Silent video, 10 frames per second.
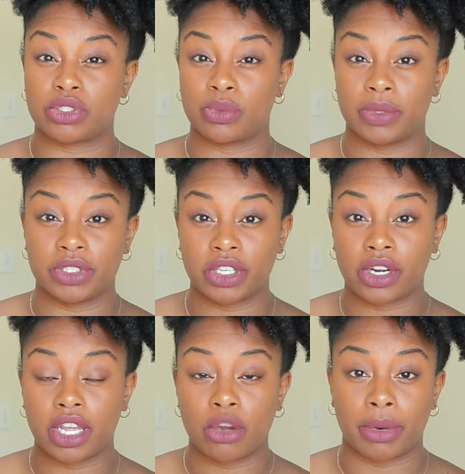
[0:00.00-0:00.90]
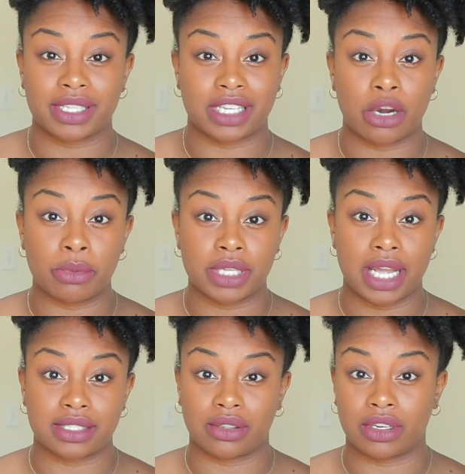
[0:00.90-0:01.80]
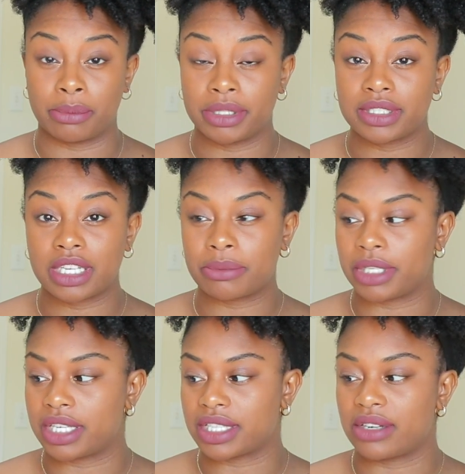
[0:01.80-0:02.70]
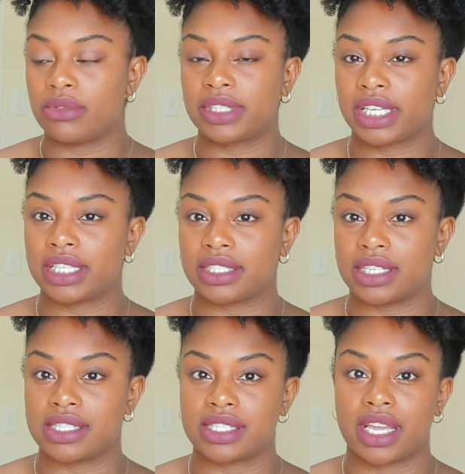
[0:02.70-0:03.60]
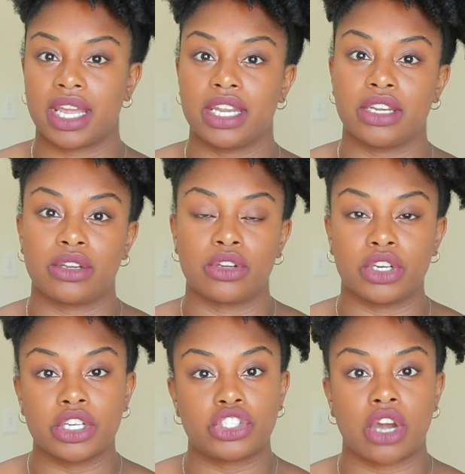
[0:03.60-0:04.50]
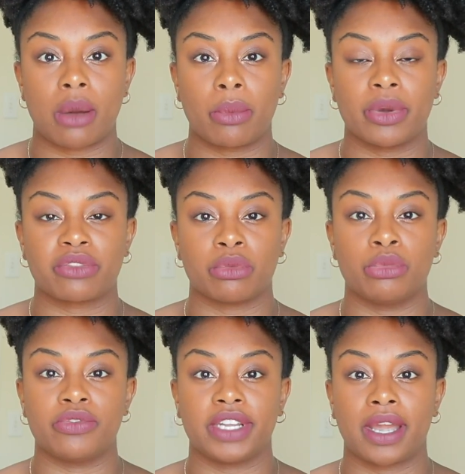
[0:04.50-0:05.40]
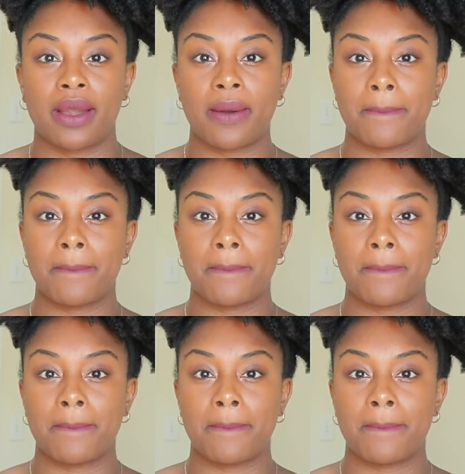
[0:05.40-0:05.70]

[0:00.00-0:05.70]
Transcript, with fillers: super dirty or my scalp has a lot of buildup because I don't think it does a good job with removing